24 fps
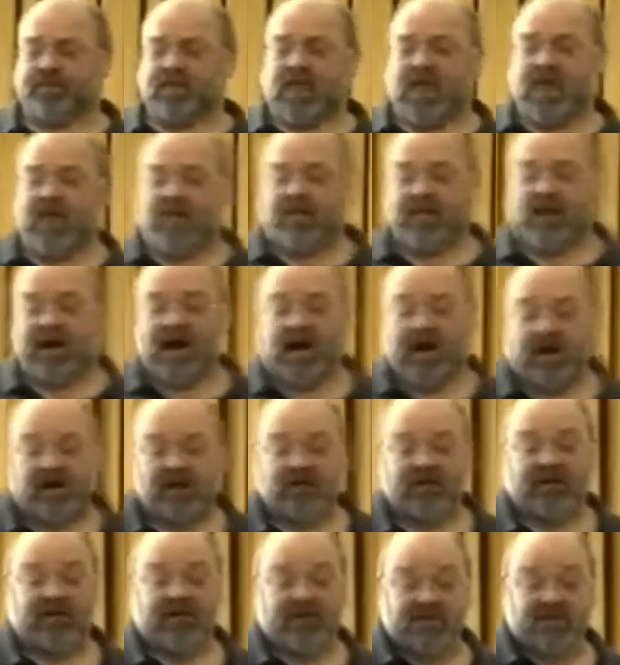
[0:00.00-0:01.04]

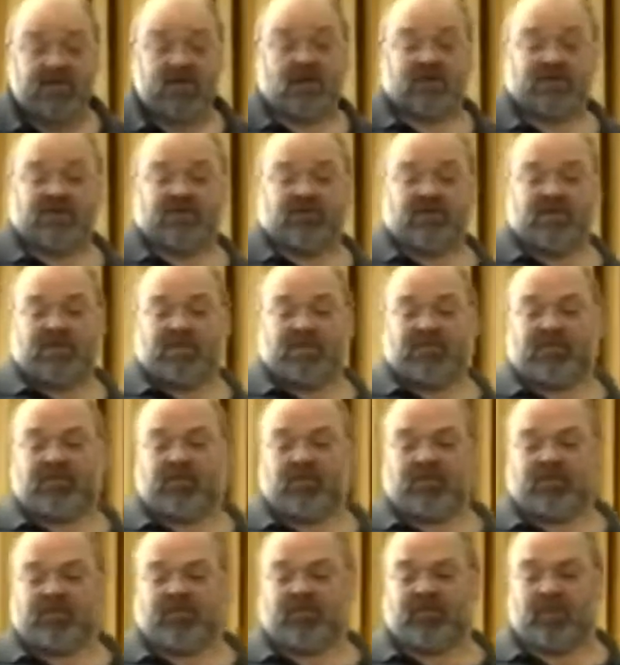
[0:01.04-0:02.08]
There is lots of room
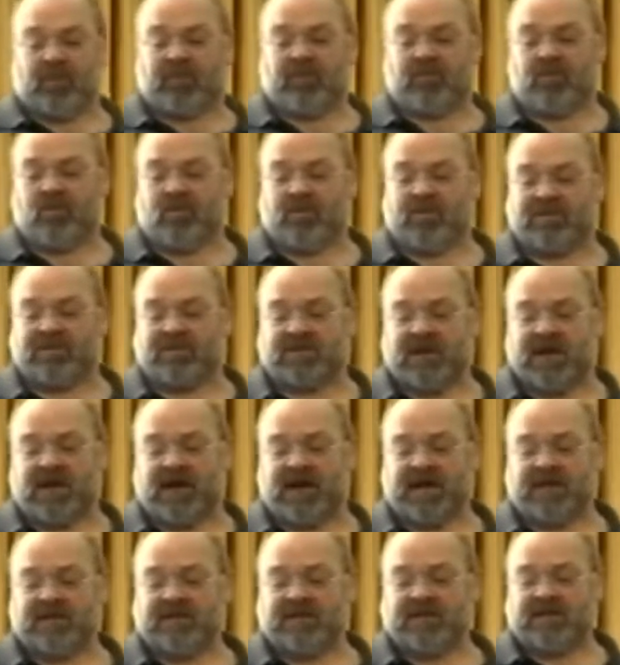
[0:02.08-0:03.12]
for performance
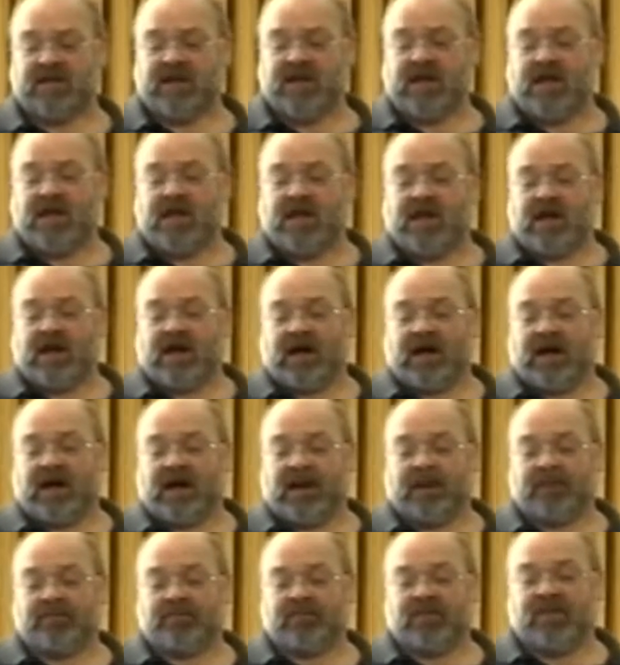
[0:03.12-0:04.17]
gains.
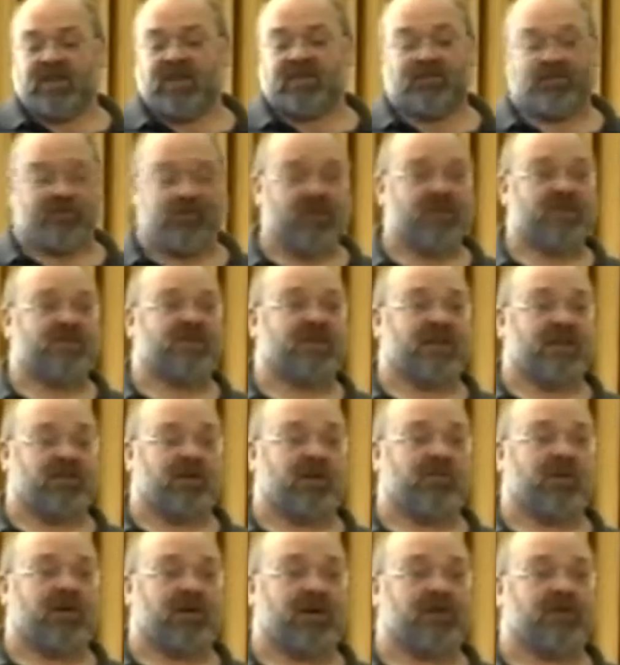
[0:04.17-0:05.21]
The first thing we
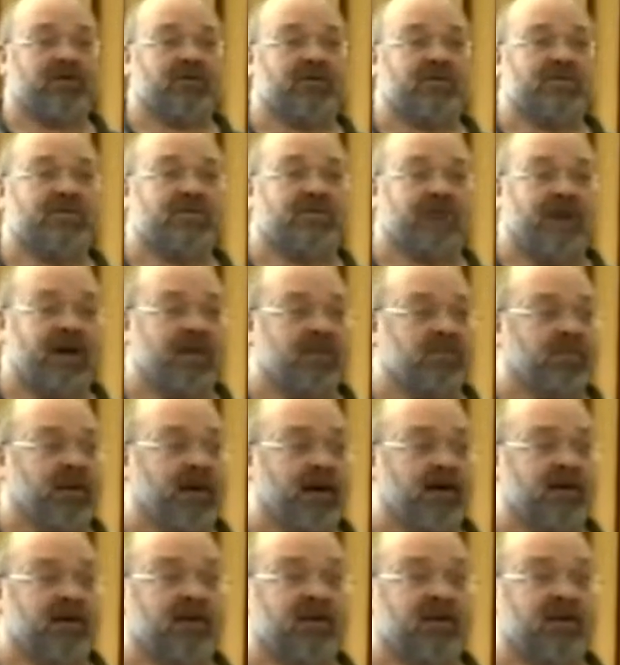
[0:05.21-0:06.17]
want to do is to rate in parallel.